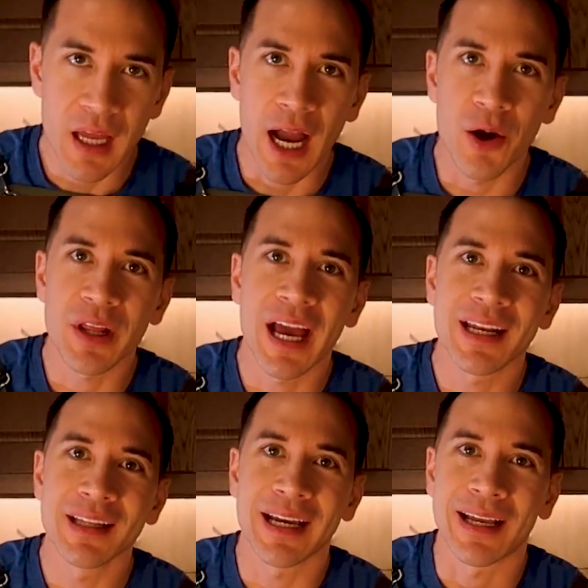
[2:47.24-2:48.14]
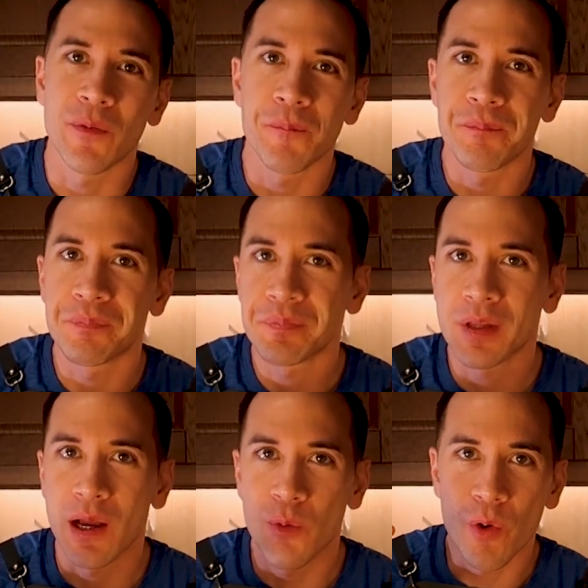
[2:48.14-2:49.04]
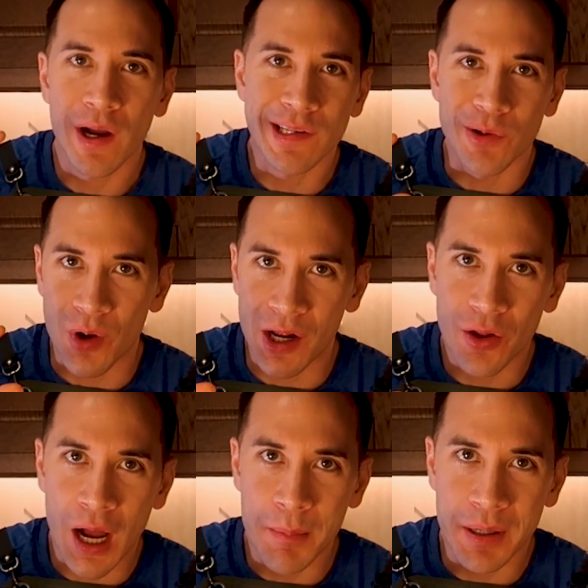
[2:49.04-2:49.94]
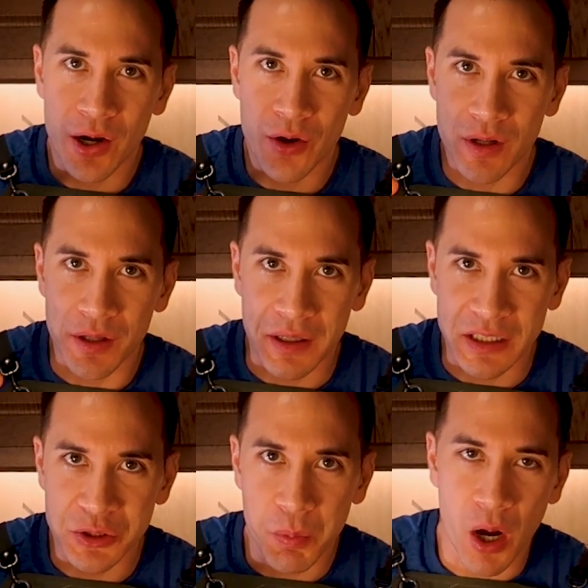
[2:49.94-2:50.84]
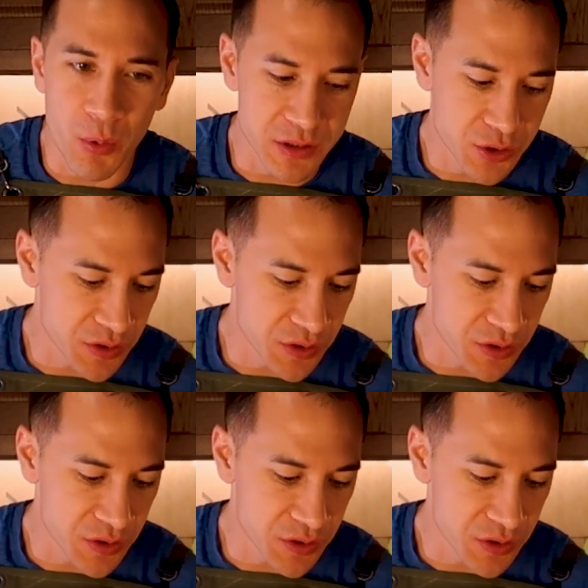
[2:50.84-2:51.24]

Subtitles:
I only added like one regular habanero and like a small one,